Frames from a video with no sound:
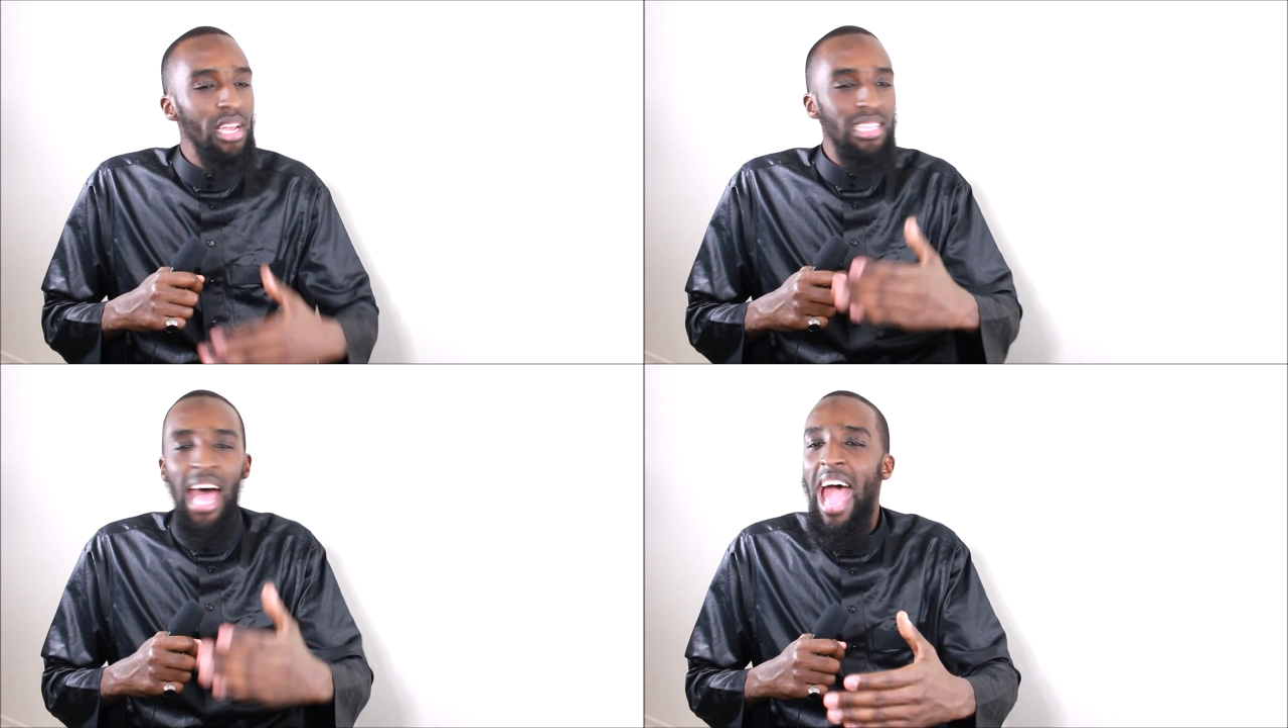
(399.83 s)

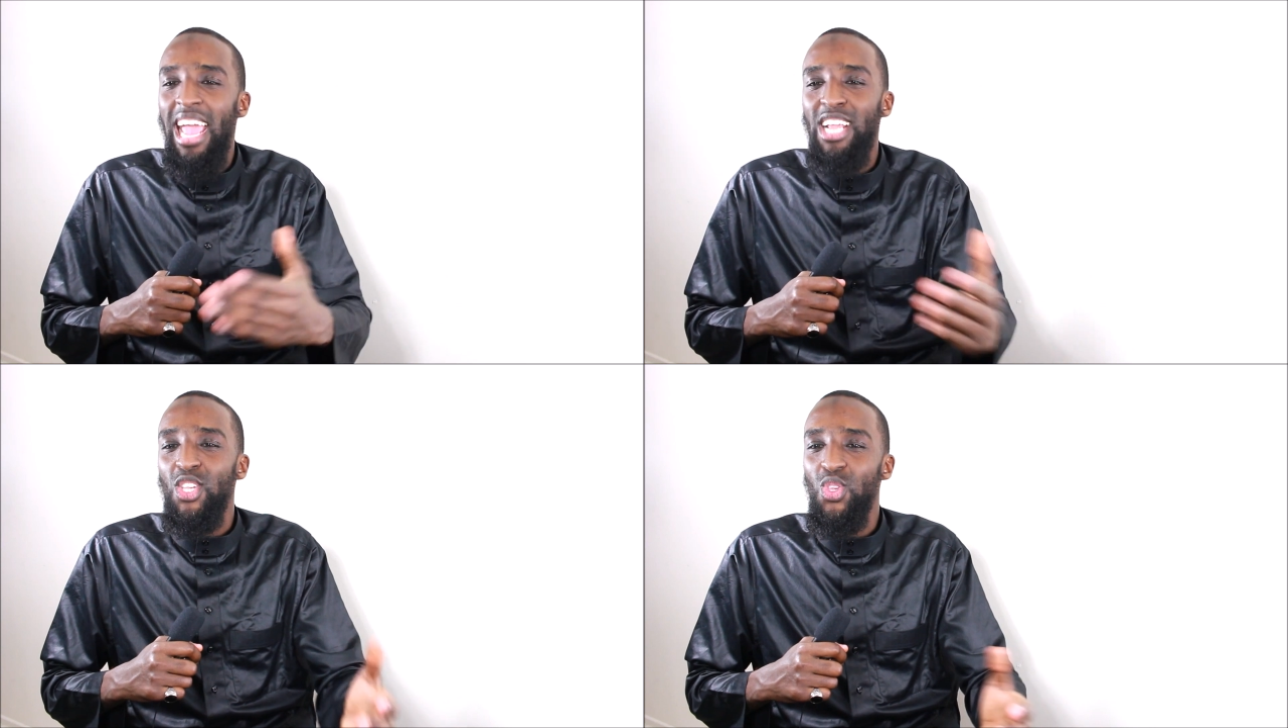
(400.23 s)
tie
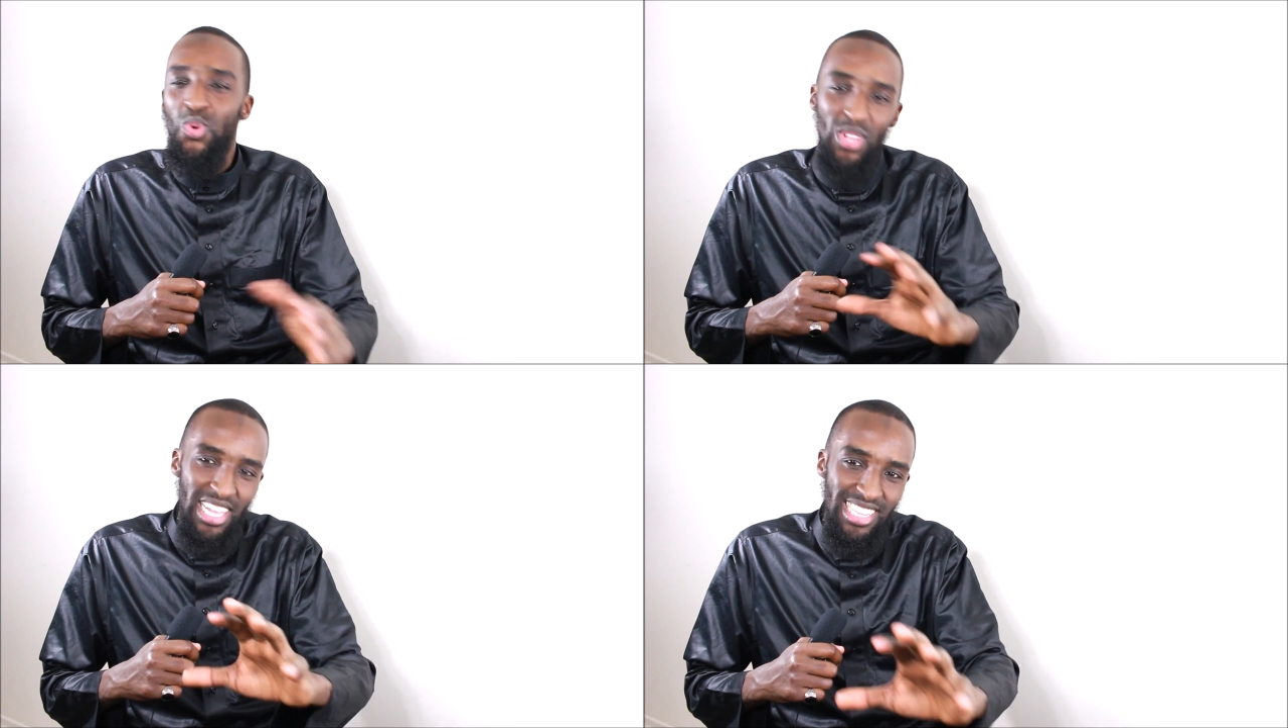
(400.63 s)
and a
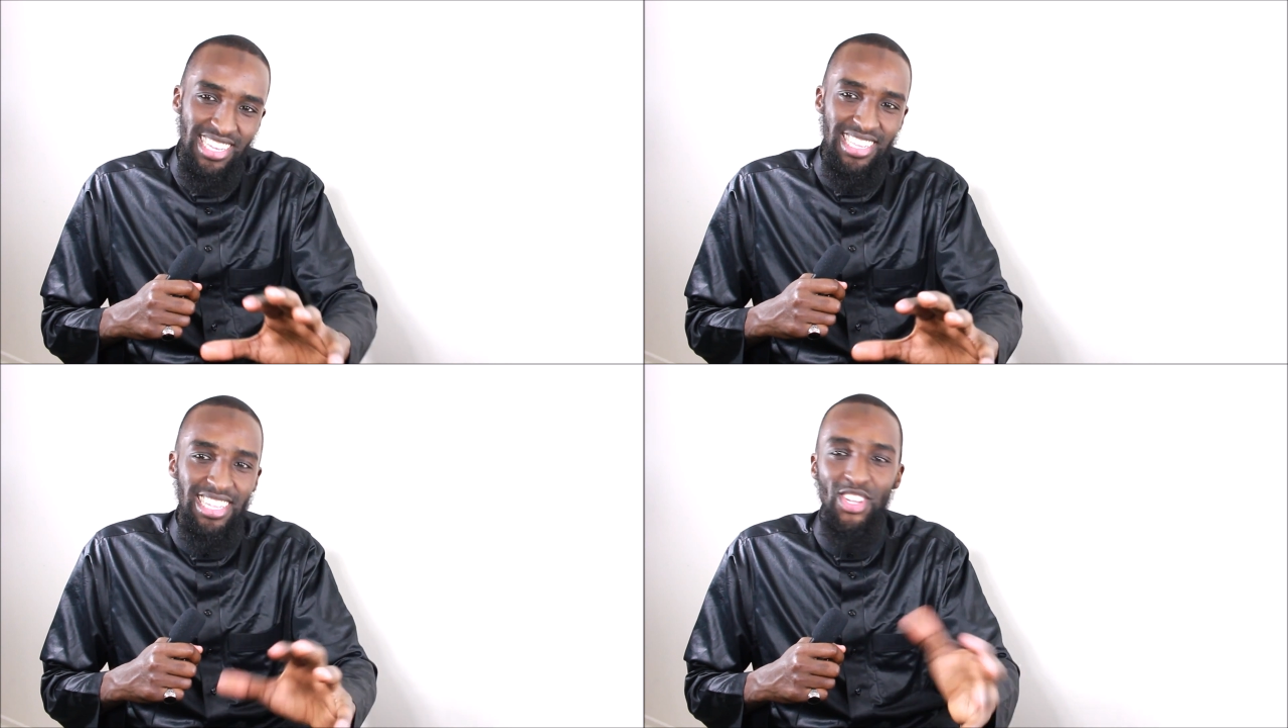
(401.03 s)
suit is
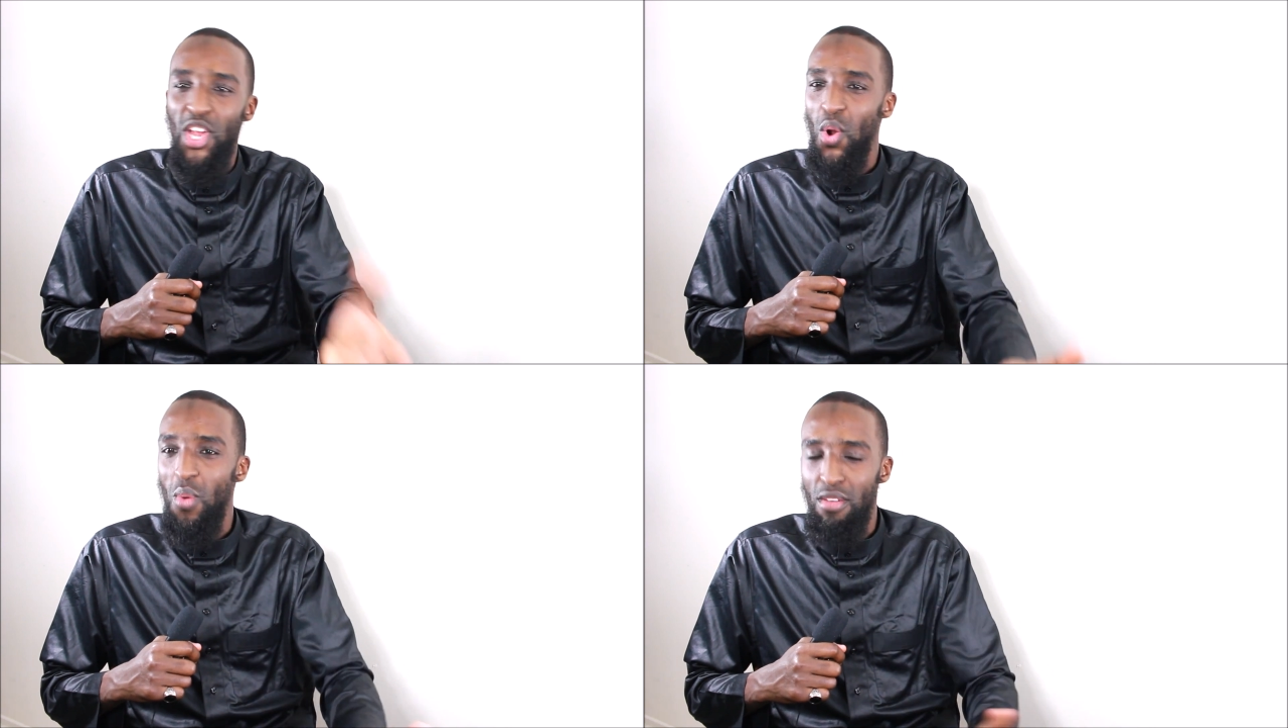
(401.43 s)
just the
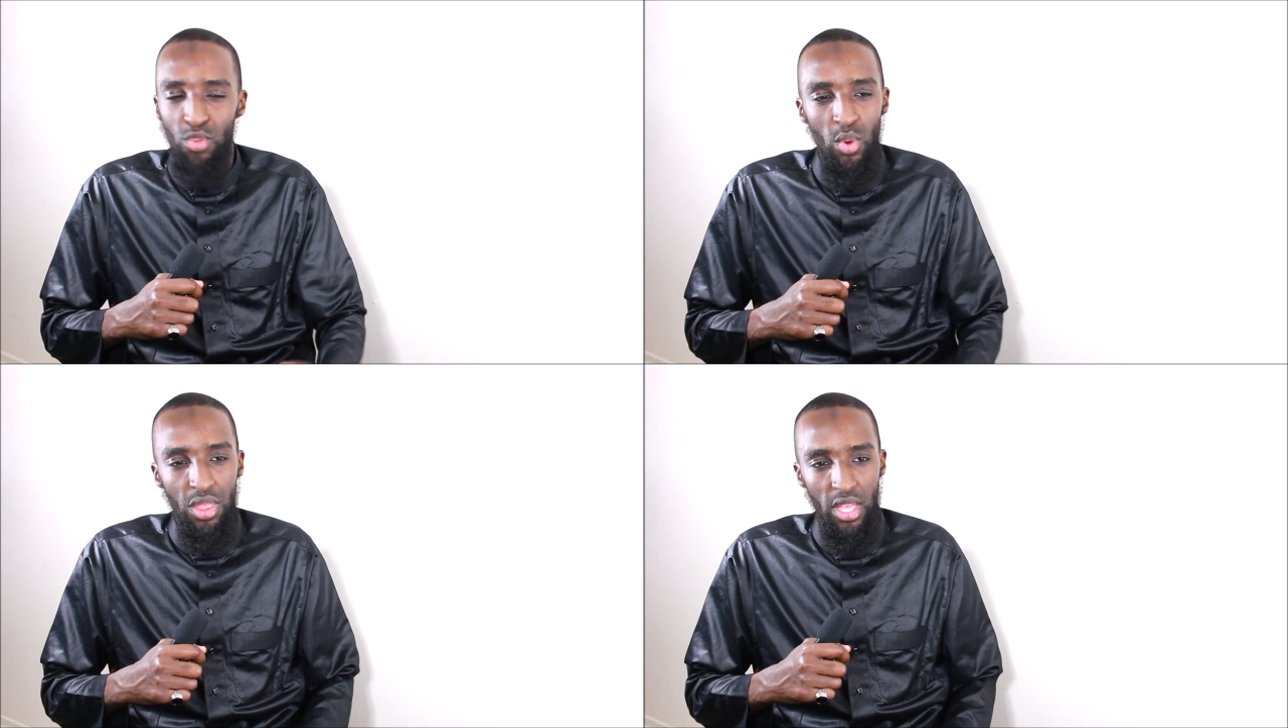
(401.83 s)
general way of
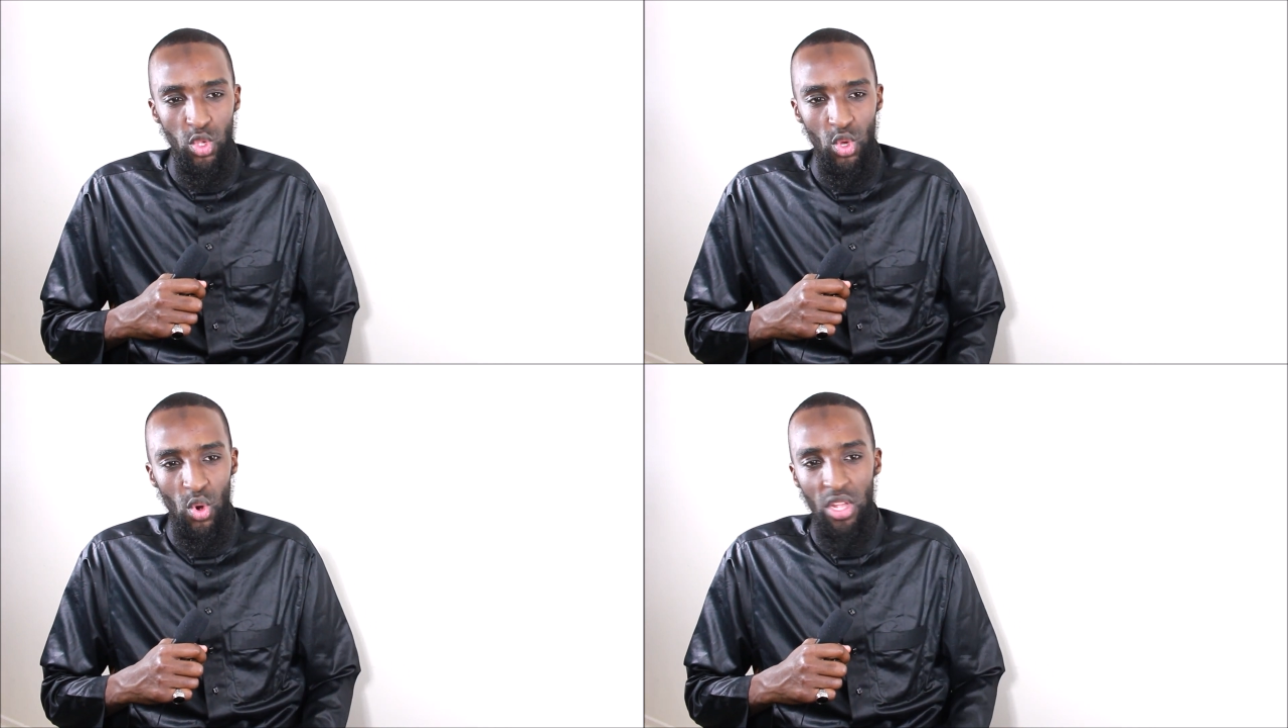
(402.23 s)
doing
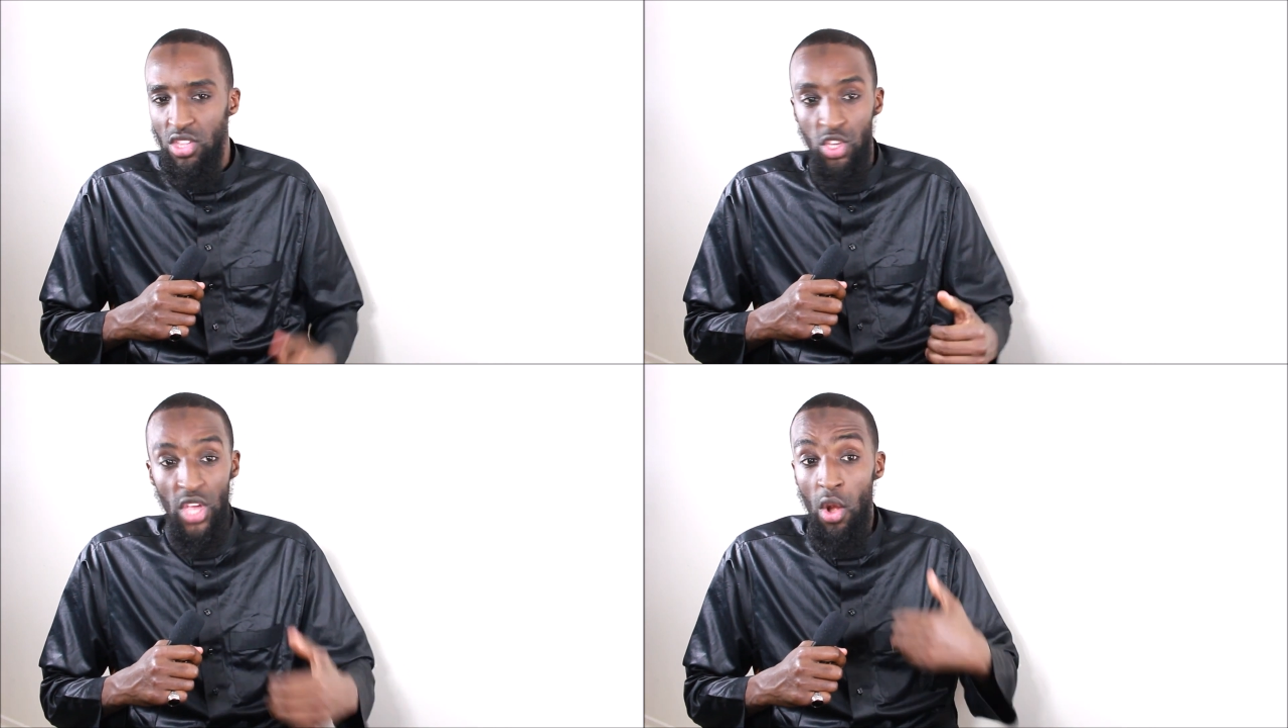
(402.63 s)
things, you know, it's
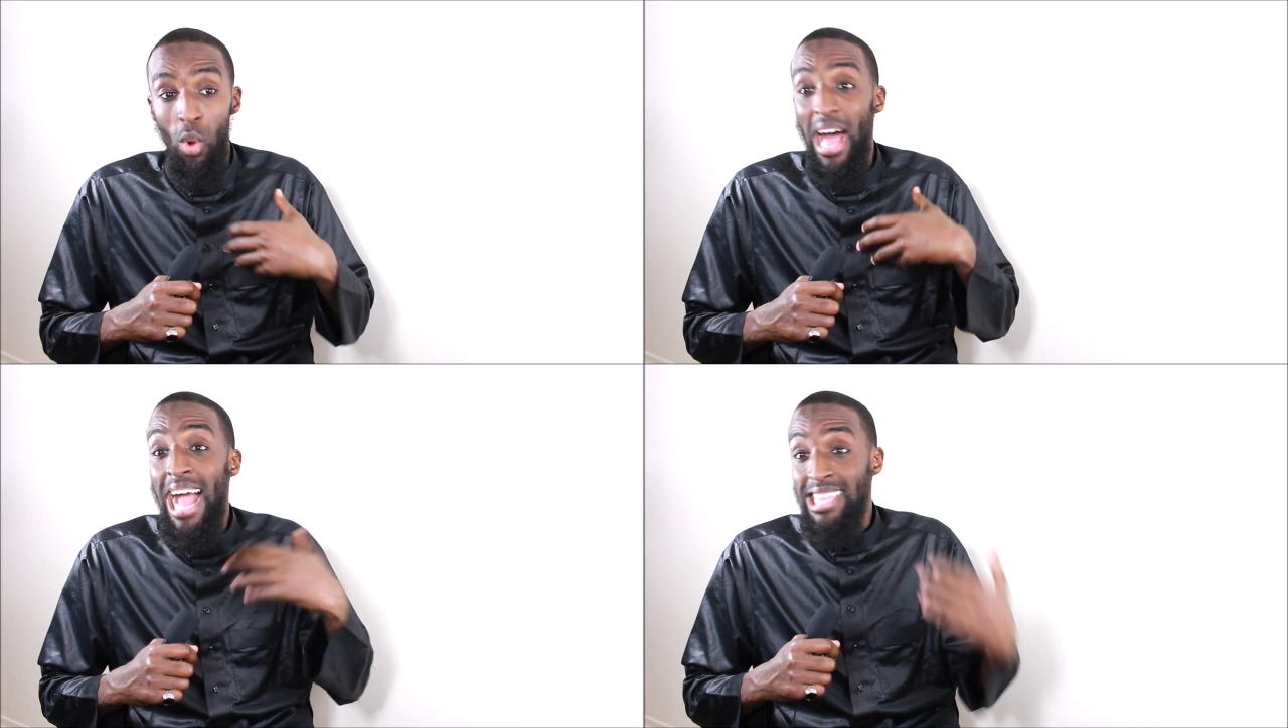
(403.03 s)
the
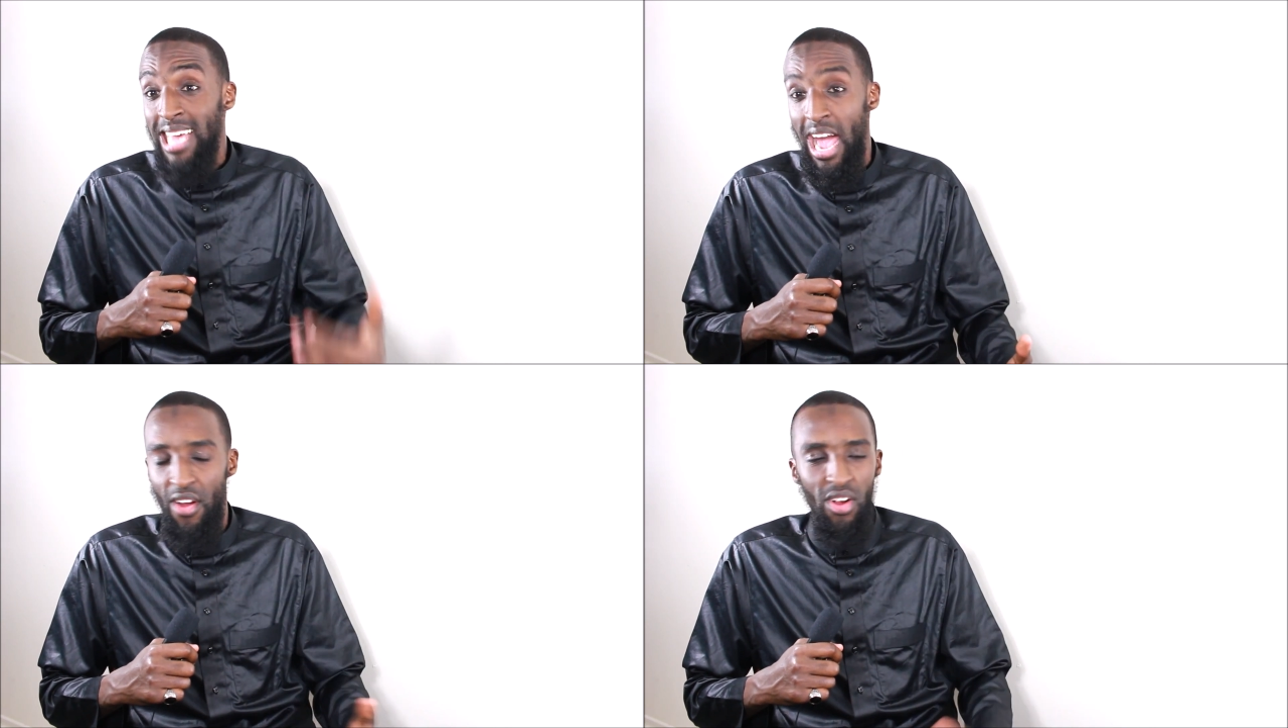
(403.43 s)
general
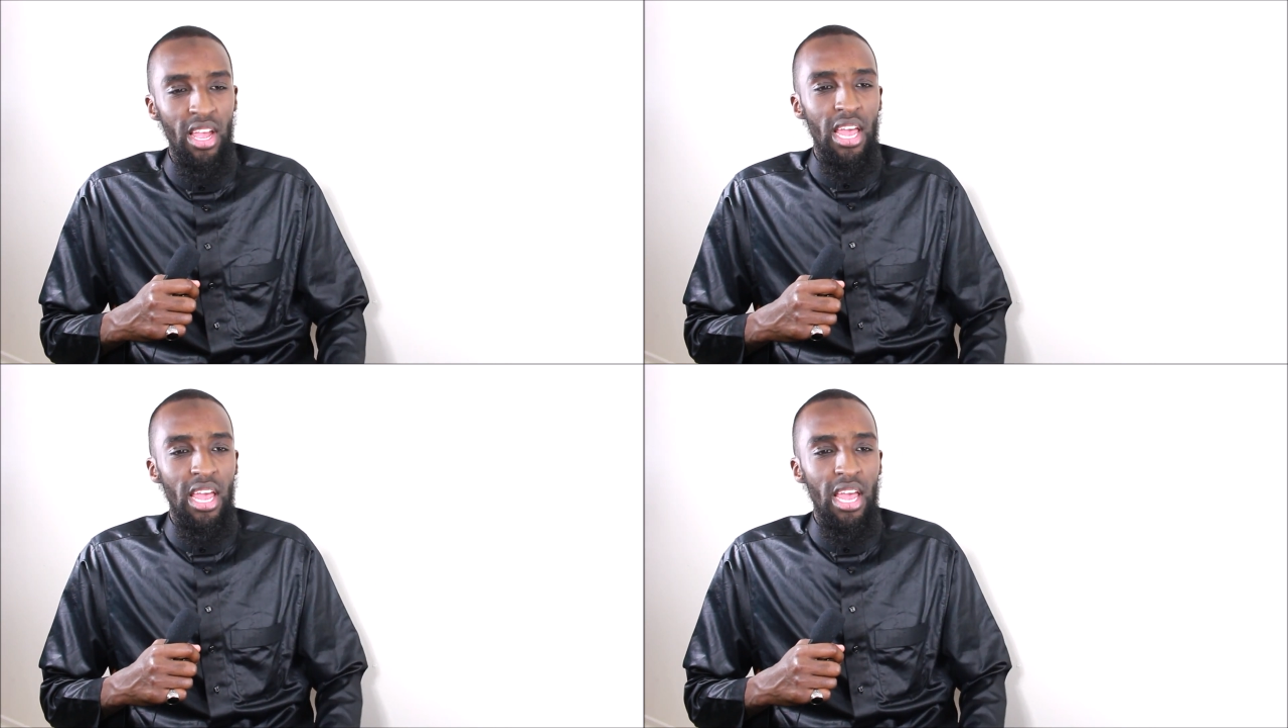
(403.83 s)
attire.